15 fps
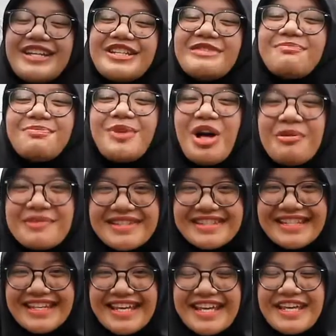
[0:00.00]

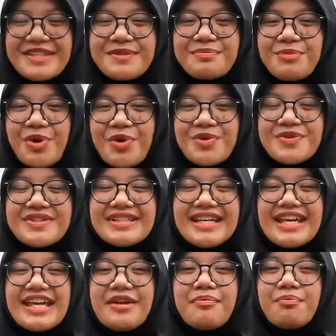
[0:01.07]
Diplomacy is
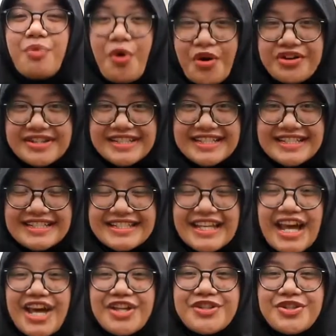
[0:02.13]
mostly important
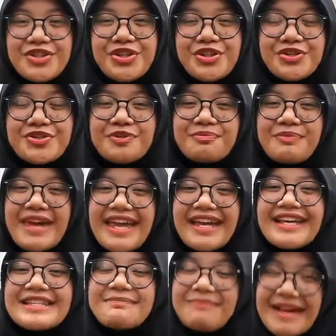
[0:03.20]
to make
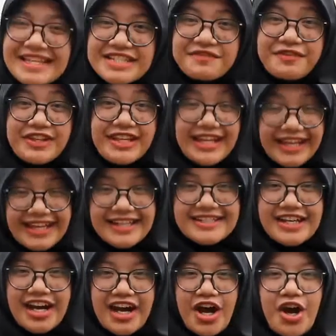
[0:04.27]
a specific
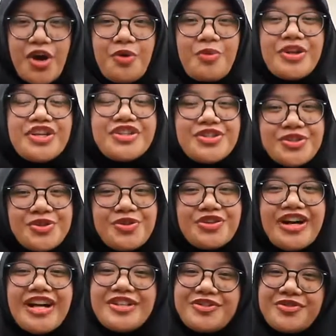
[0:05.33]
agenda when the two
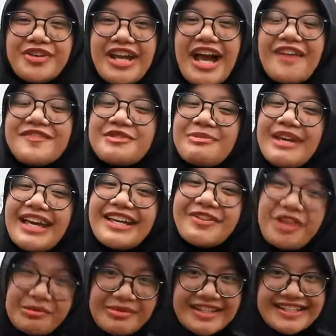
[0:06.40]
countries have to make
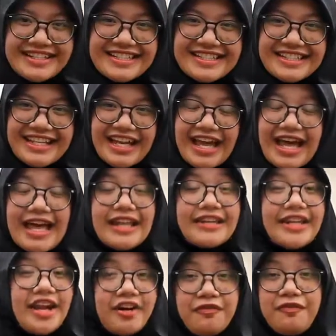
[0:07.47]
agreement.
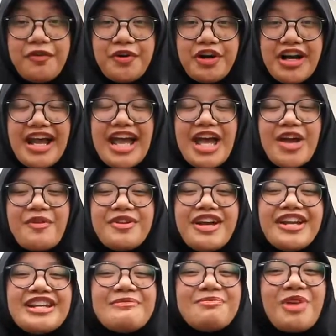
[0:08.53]
Therefore,
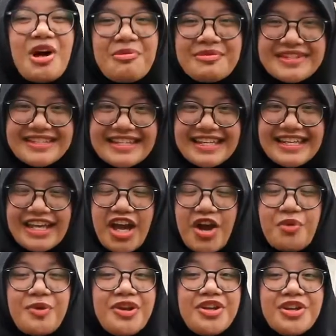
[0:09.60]
without diplomacy,
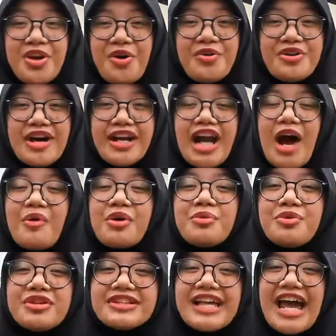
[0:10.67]
we know that our
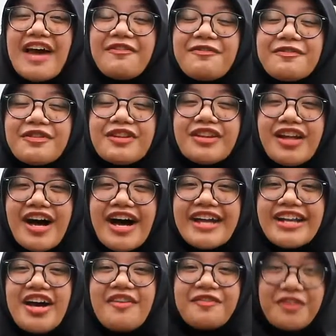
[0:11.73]
world have a lot
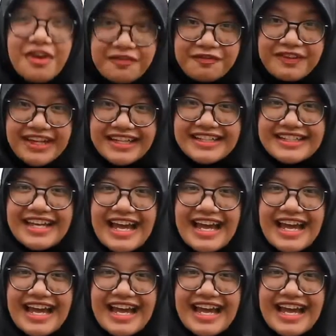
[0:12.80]
of conflict,